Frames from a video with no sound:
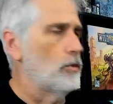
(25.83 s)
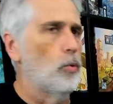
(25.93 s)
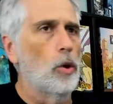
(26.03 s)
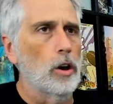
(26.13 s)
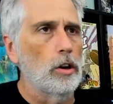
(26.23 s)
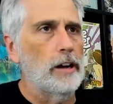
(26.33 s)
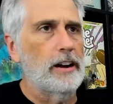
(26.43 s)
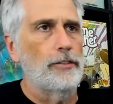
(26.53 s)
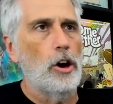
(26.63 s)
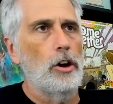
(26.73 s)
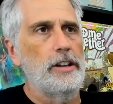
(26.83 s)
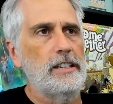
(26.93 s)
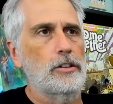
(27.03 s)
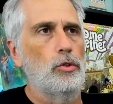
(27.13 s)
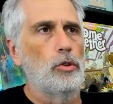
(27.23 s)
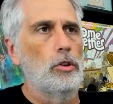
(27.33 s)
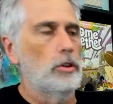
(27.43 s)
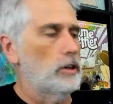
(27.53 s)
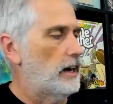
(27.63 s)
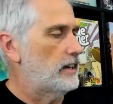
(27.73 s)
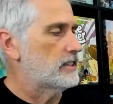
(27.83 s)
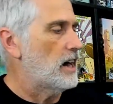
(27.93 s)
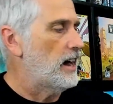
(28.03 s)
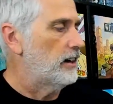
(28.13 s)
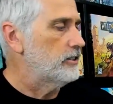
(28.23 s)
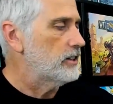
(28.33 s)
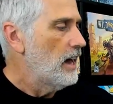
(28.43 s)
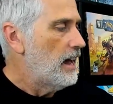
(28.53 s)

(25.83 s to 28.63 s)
world out of all these cool uh, tiles.